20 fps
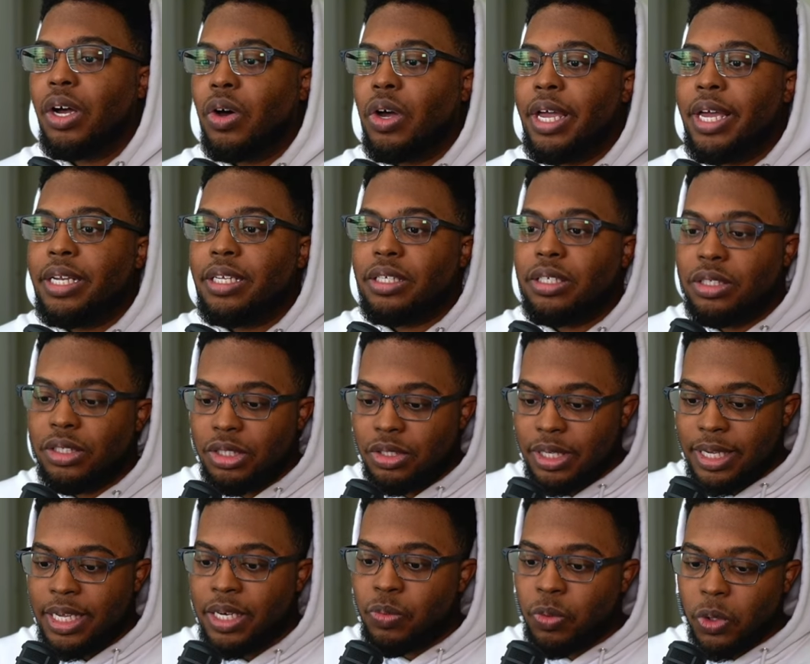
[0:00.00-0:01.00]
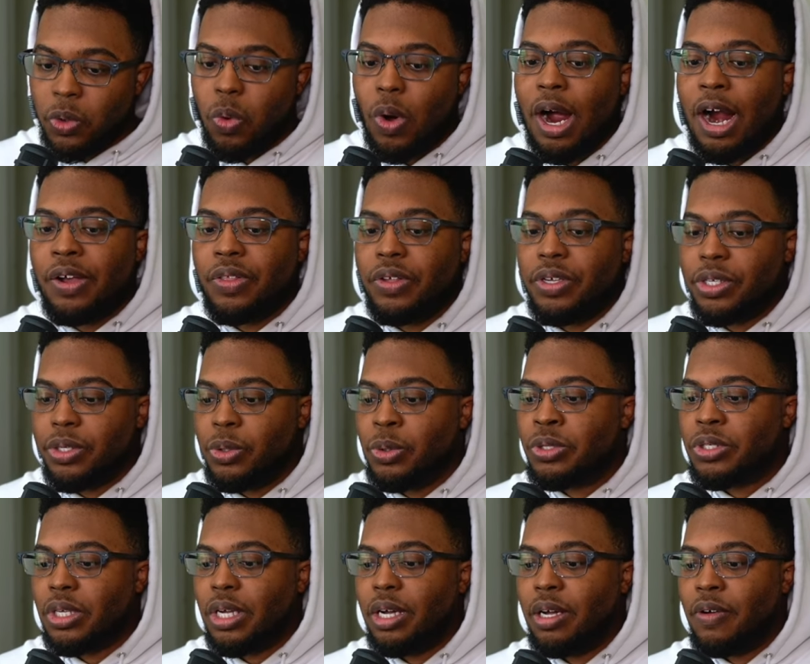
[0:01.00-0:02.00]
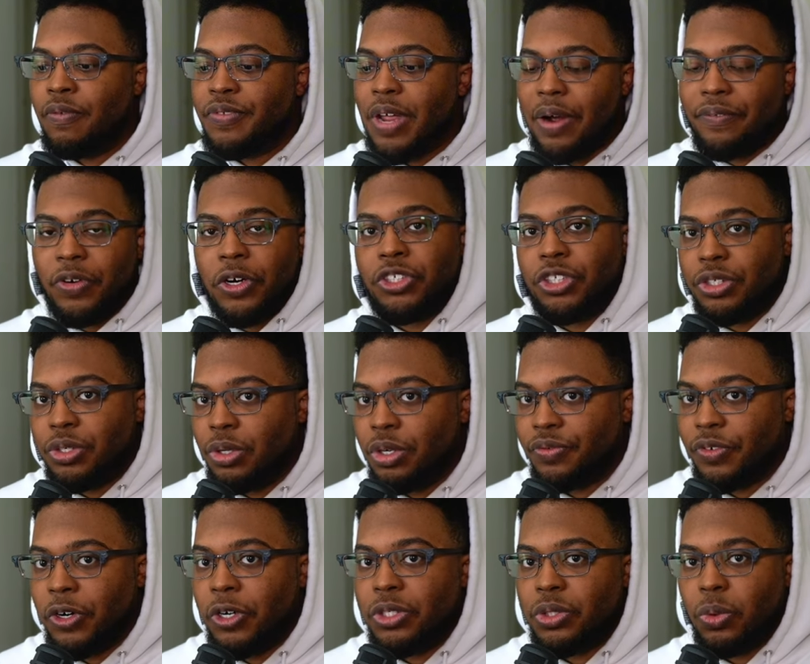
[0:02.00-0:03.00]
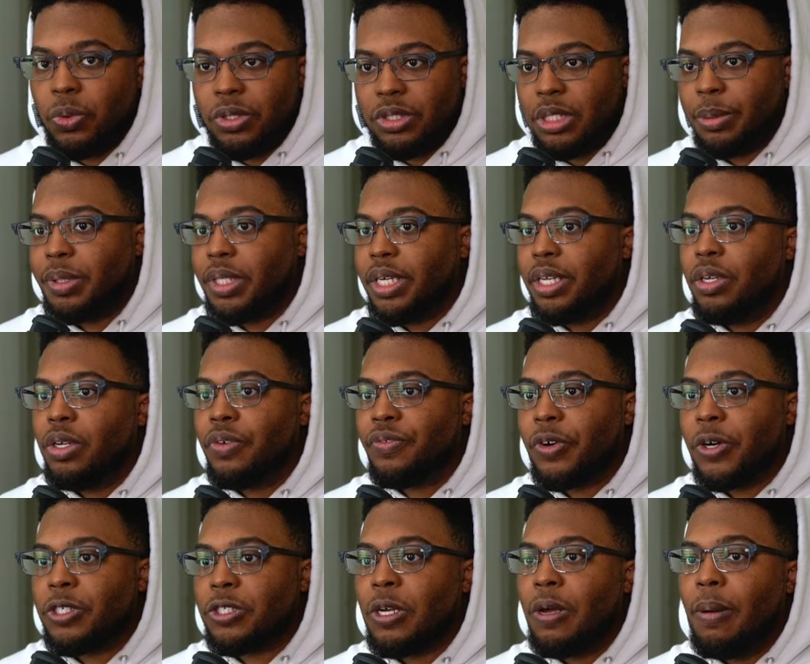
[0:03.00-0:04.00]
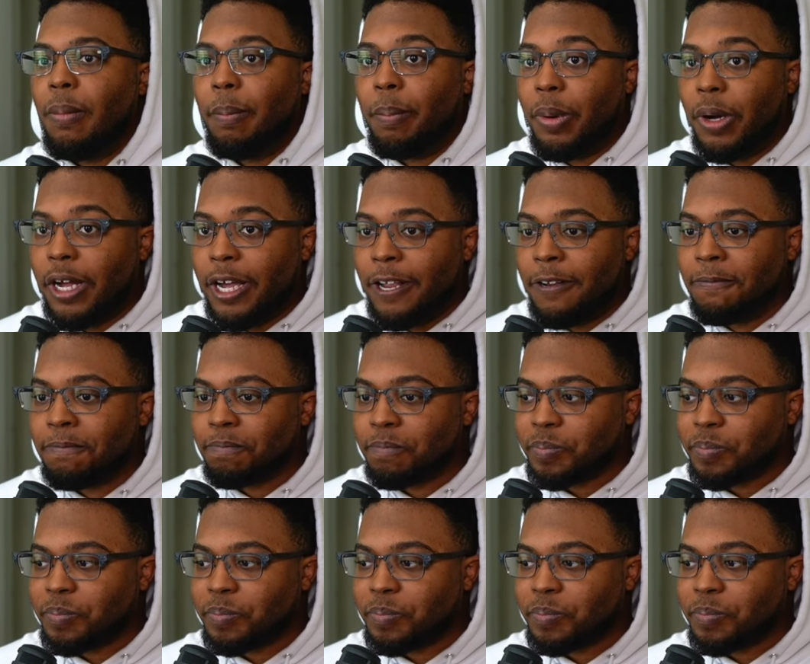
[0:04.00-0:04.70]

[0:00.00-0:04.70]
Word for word: It did require the use of Divergent Universe or Simulated Universe, but